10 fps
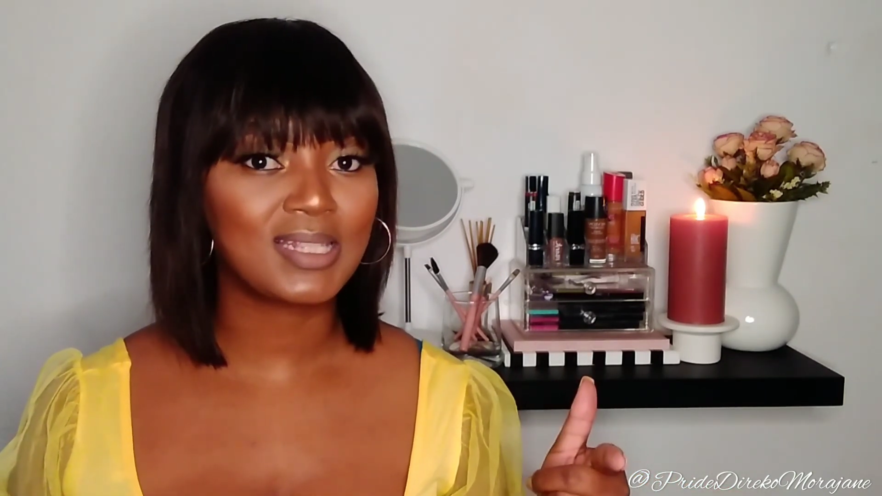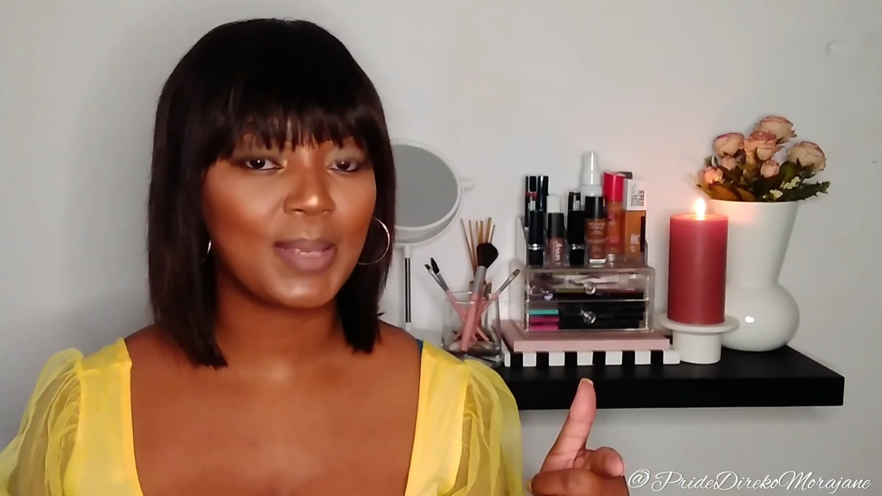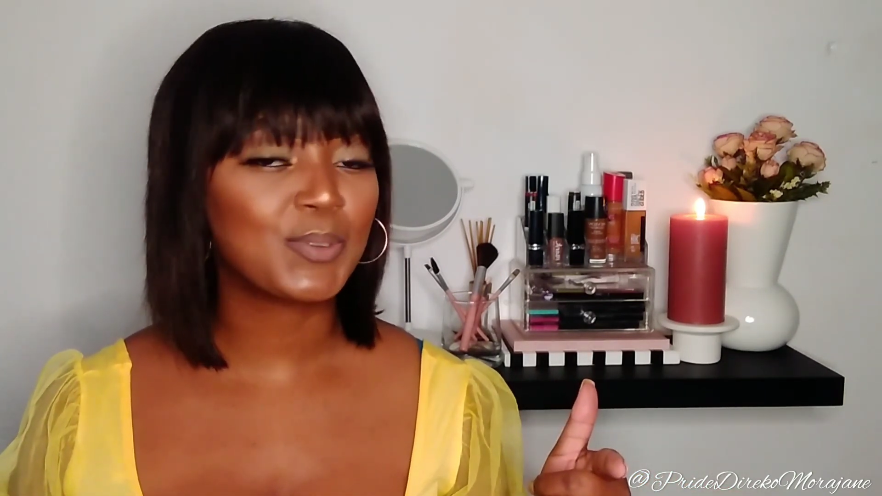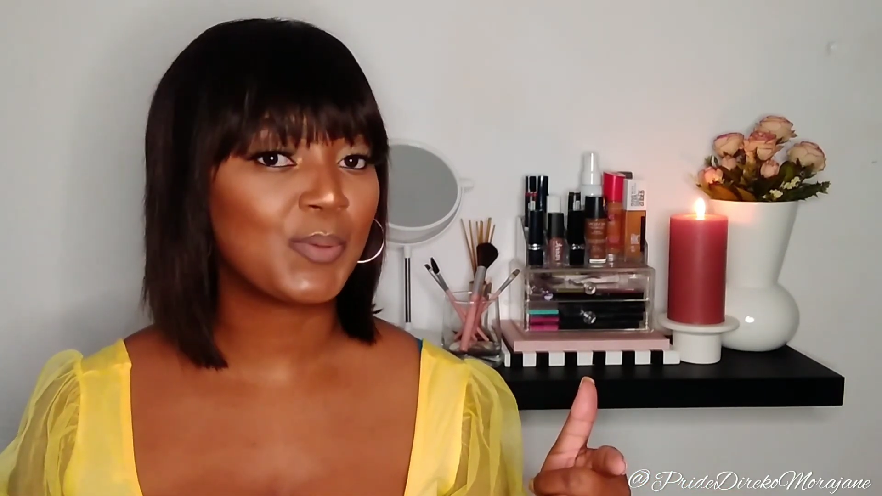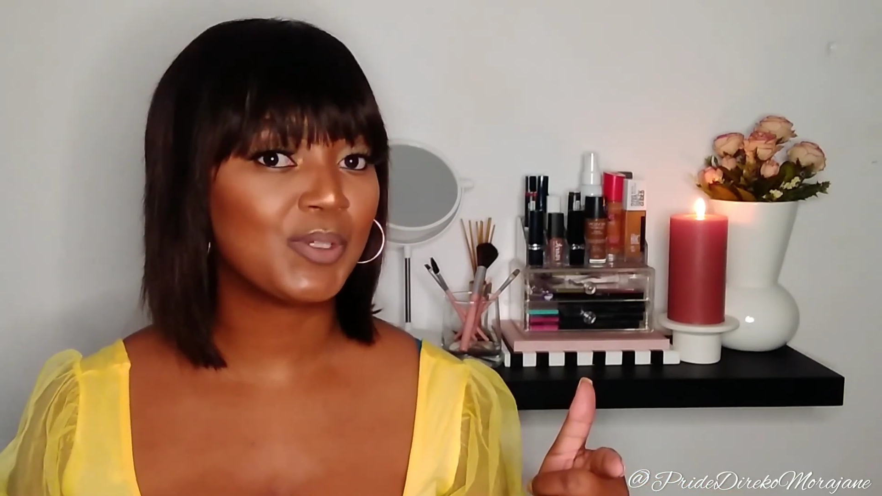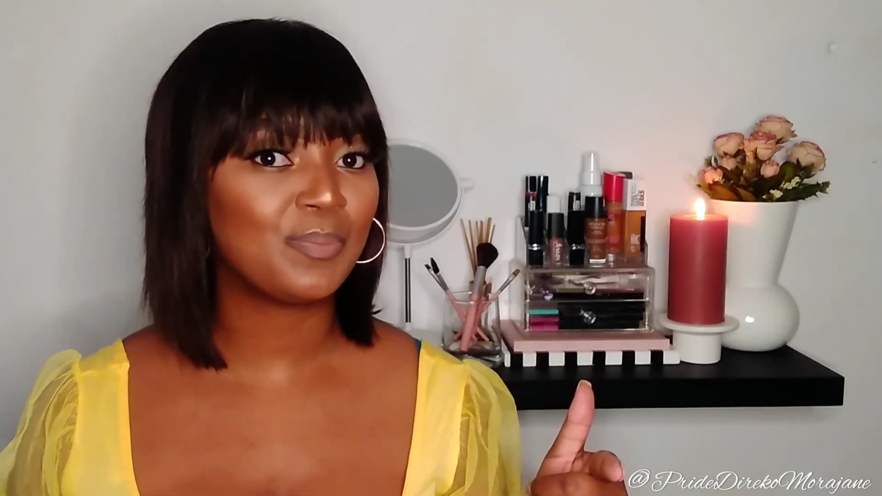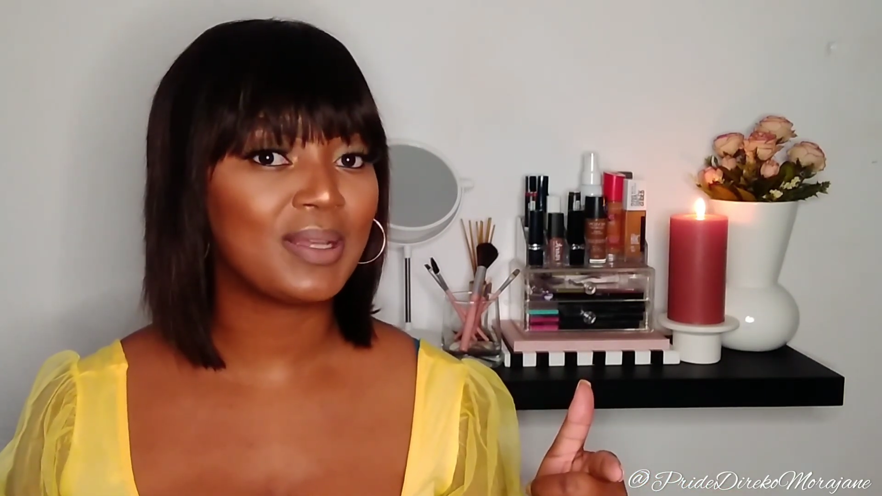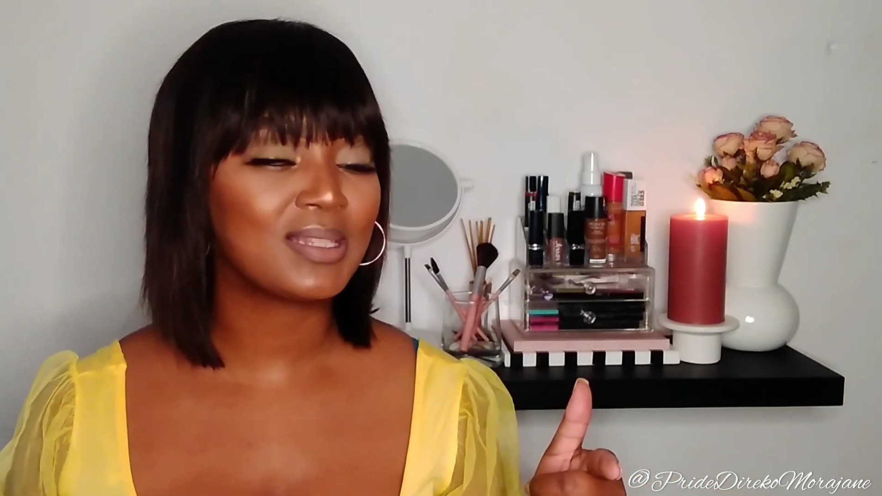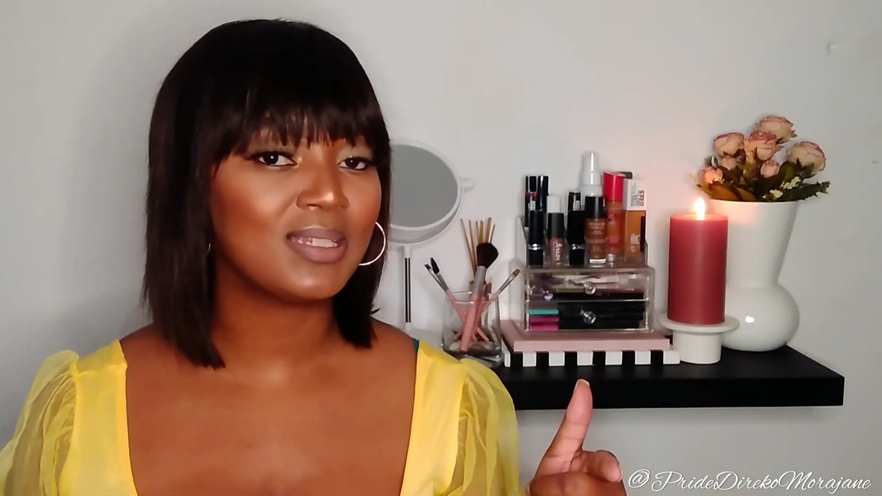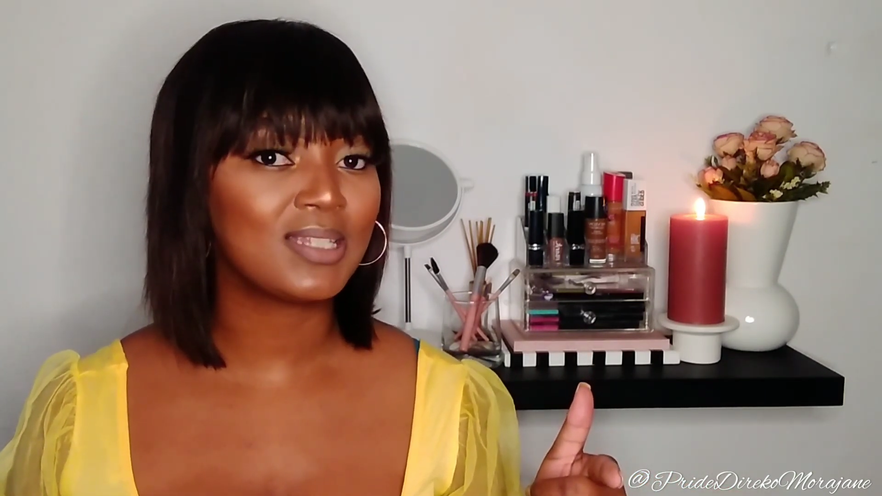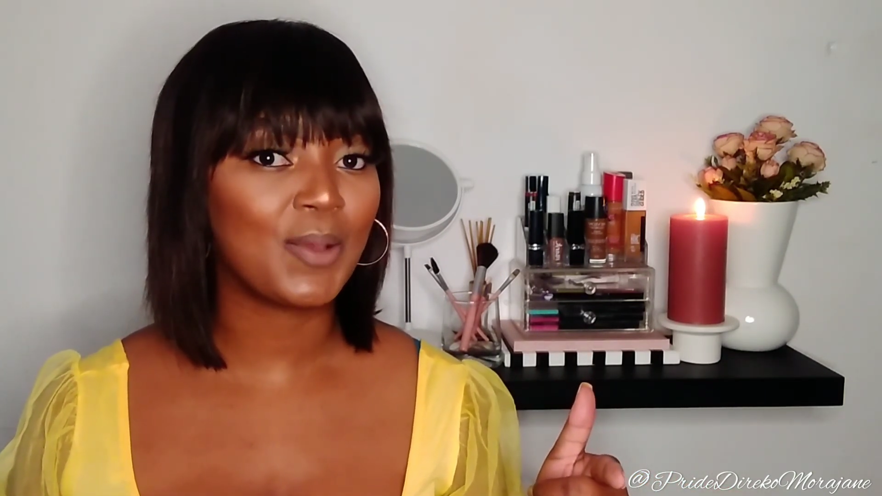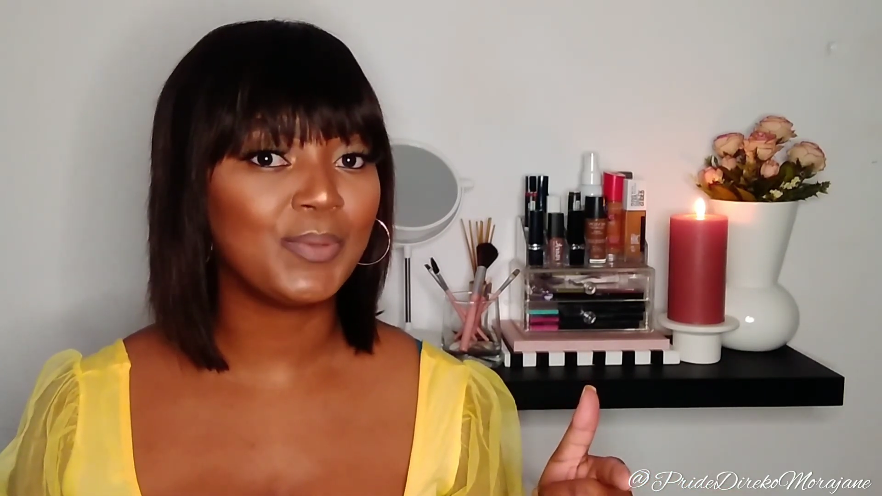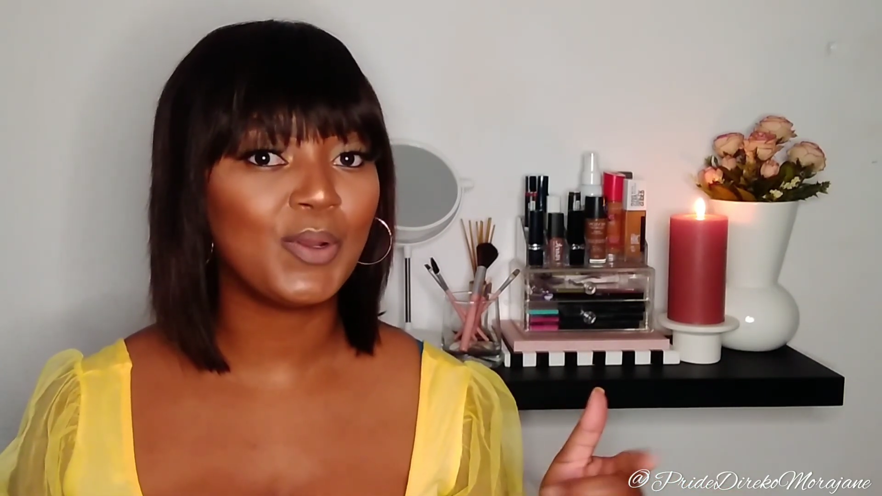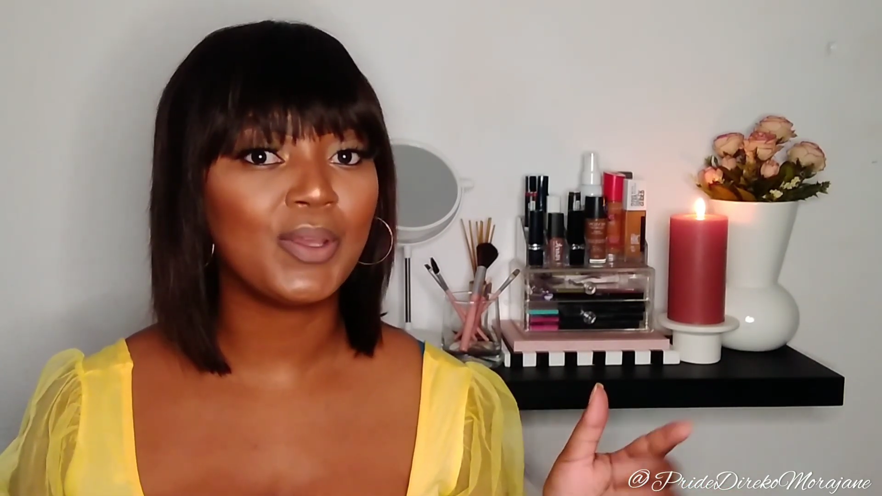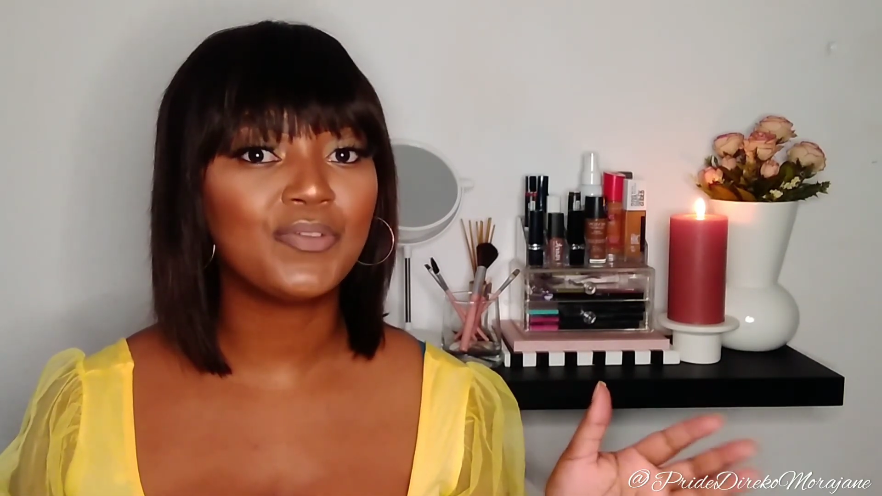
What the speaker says: subscription button down below